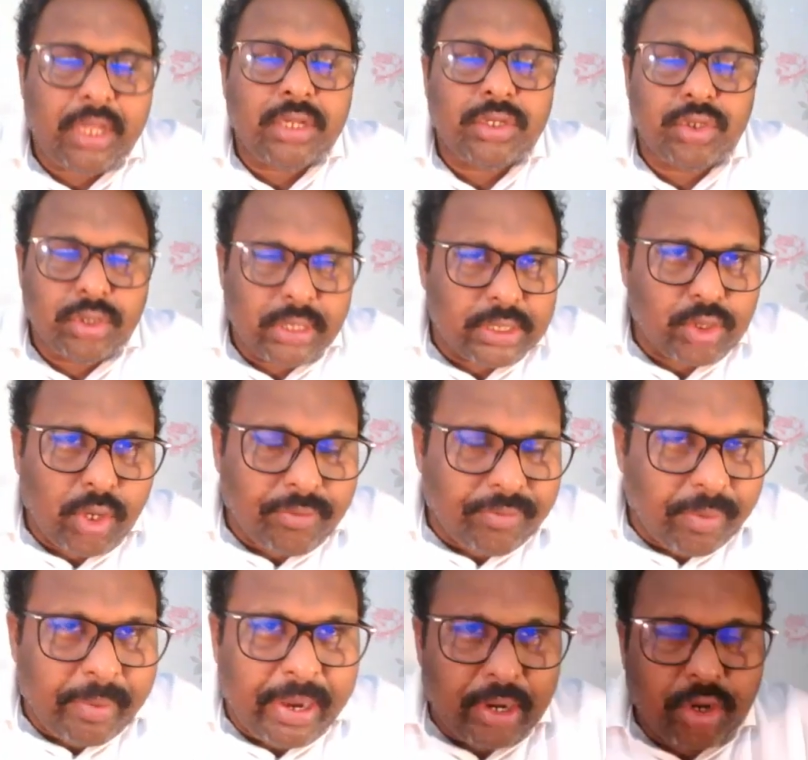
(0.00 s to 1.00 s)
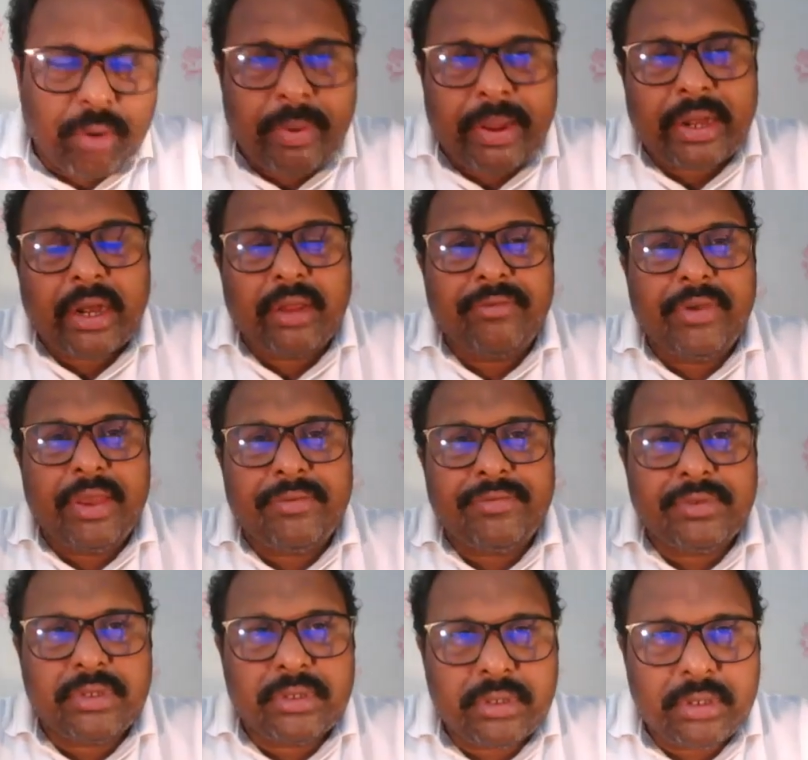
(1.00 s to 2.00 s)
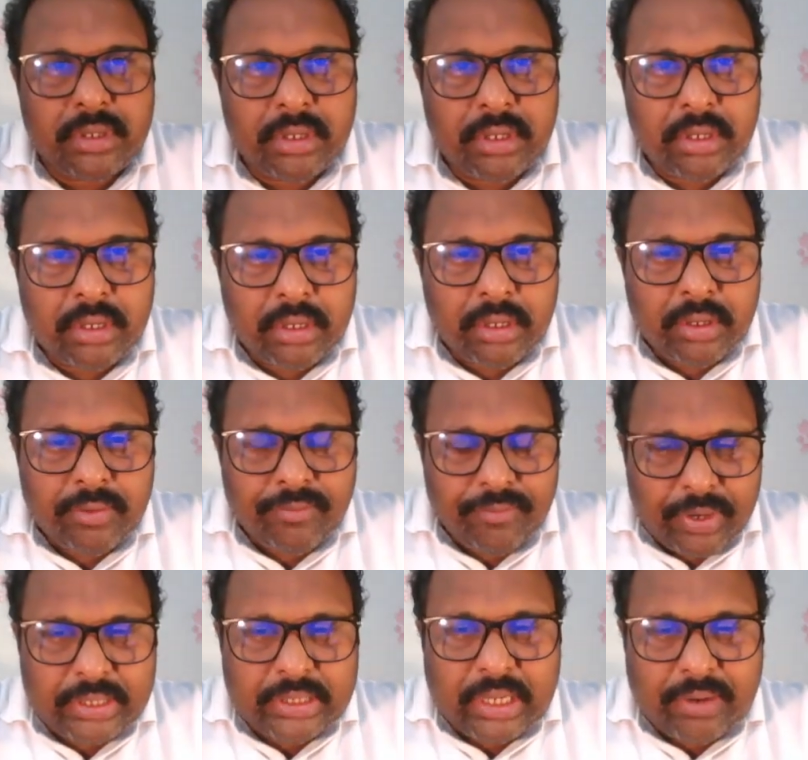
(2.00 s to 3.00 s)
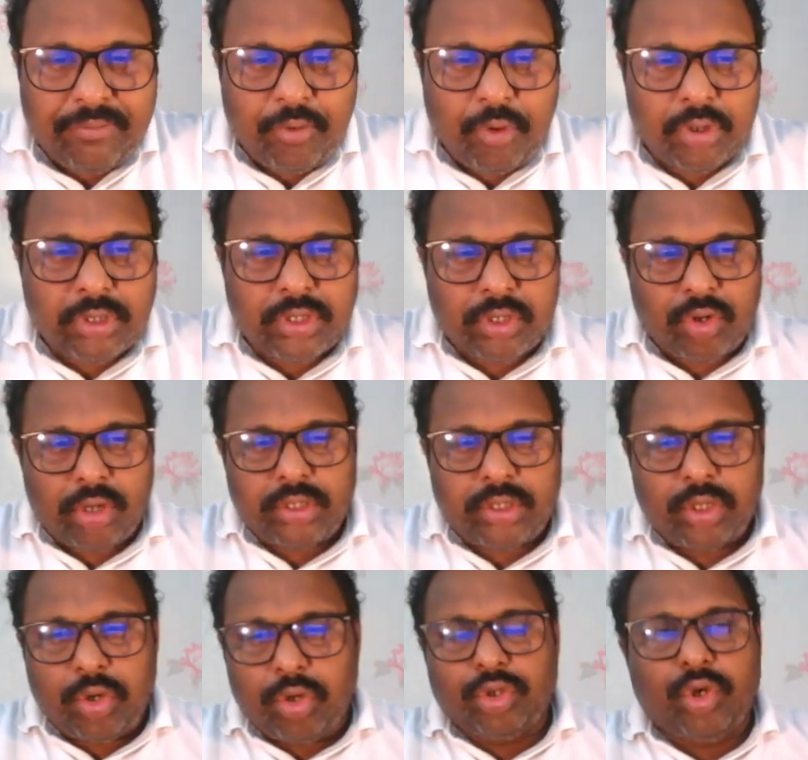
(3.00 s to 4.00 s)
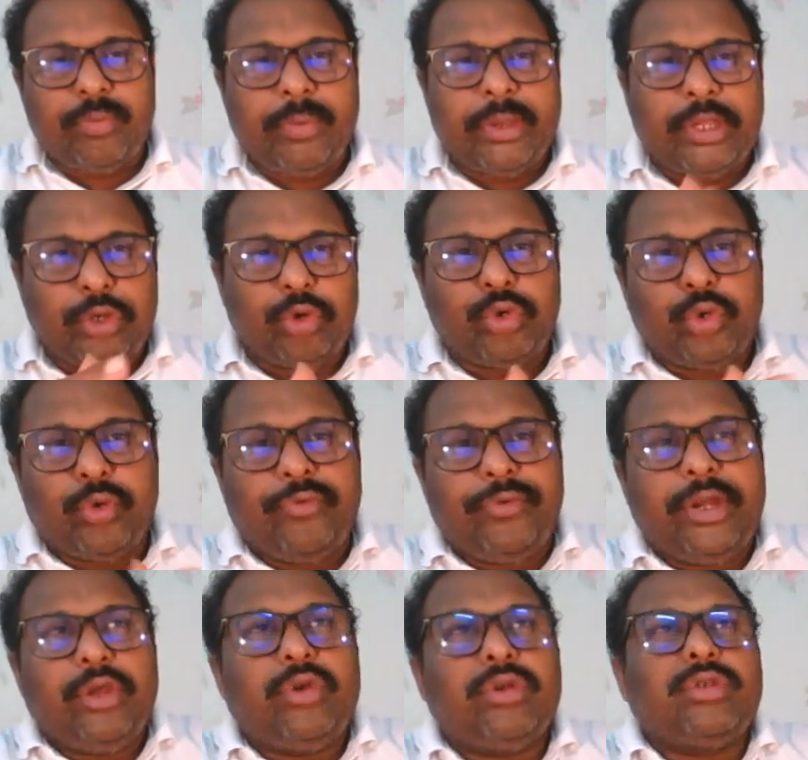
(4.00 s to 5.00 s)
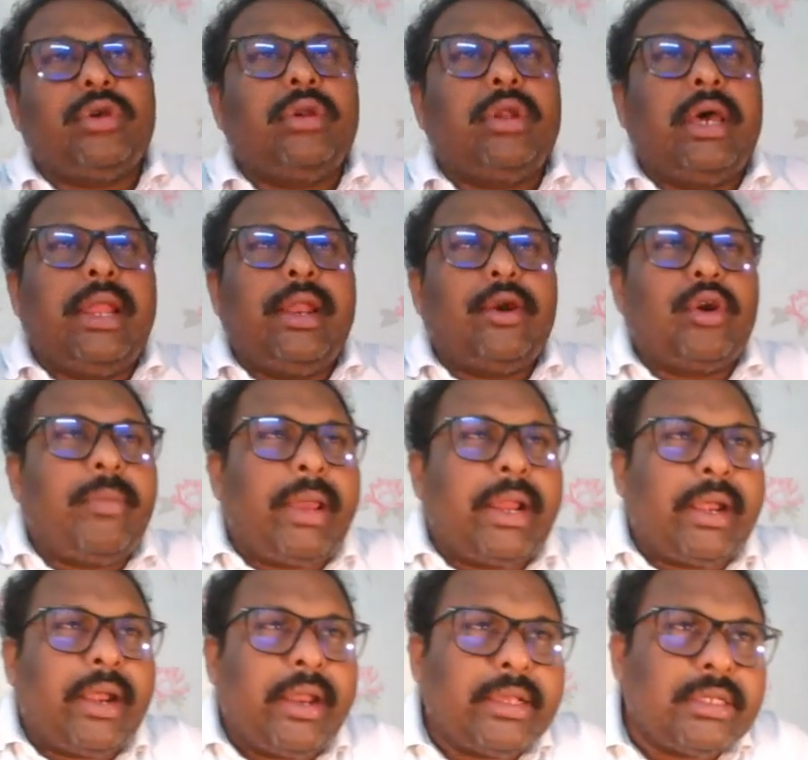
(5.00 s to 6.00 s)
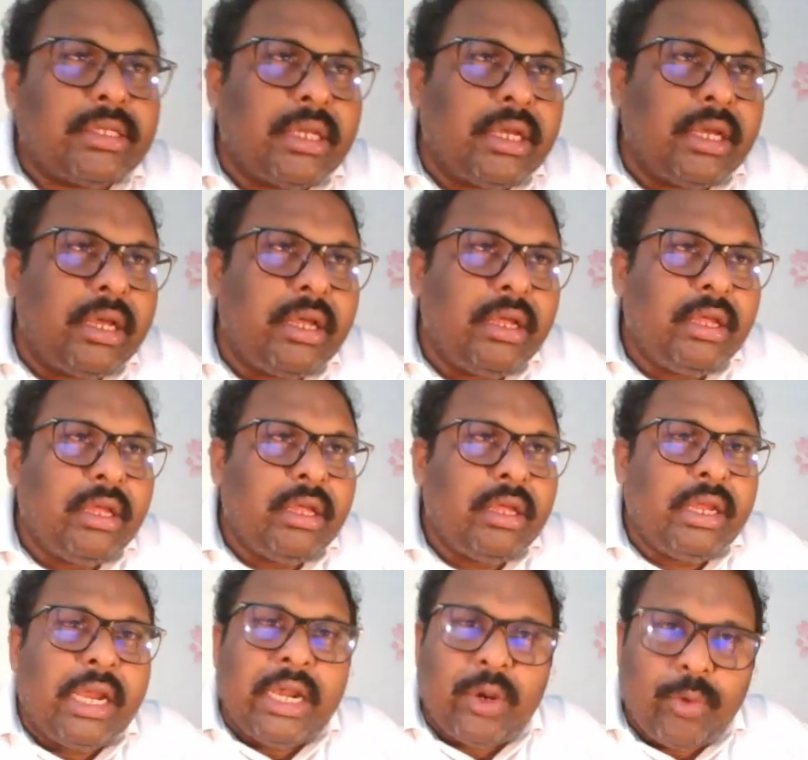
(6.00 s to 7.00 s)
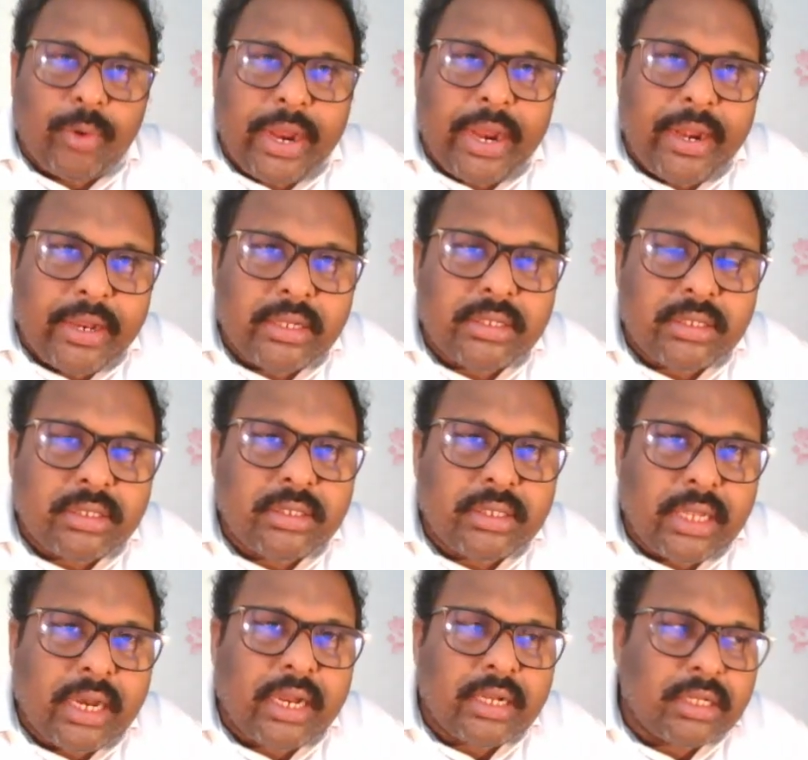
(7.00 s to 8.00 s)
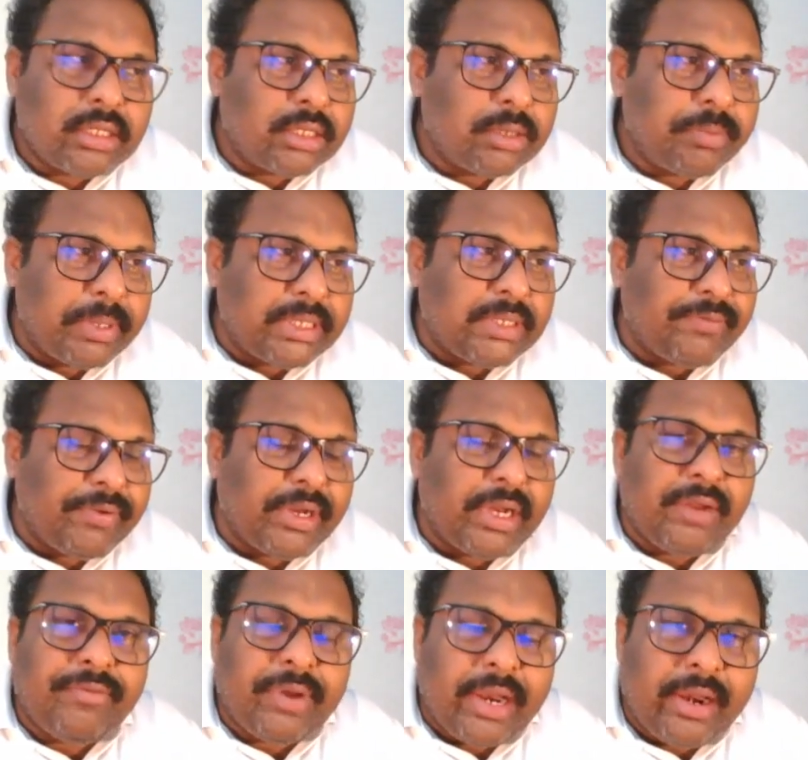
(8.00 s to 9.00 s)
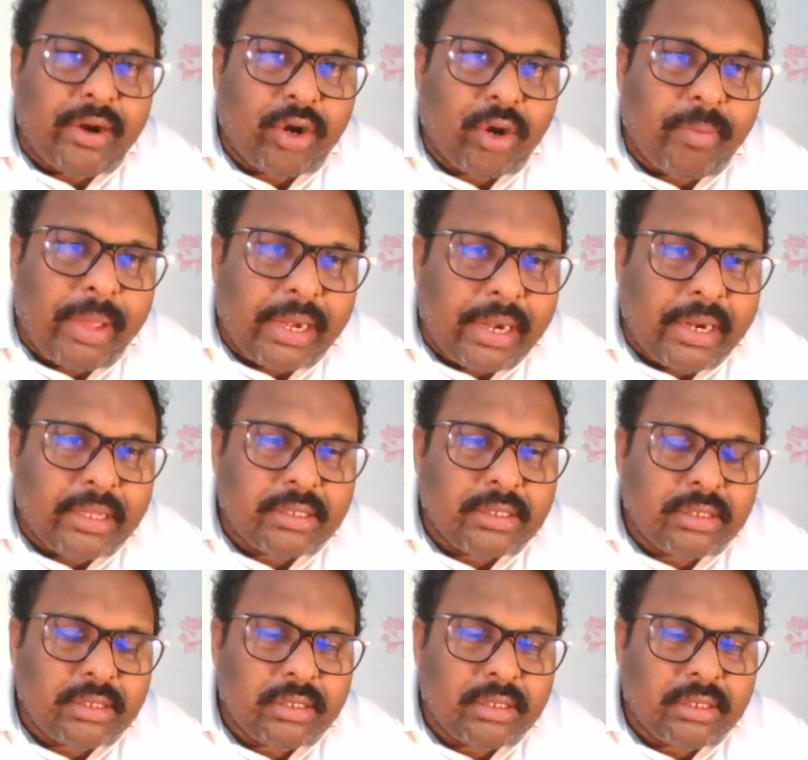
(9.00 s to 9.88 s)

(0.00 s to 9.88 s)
So that's all from electromagnetic waves. Further, of course, you can also go through my YouTube videos on electromagnetics interview guidance. There are specifically for electromagnetics,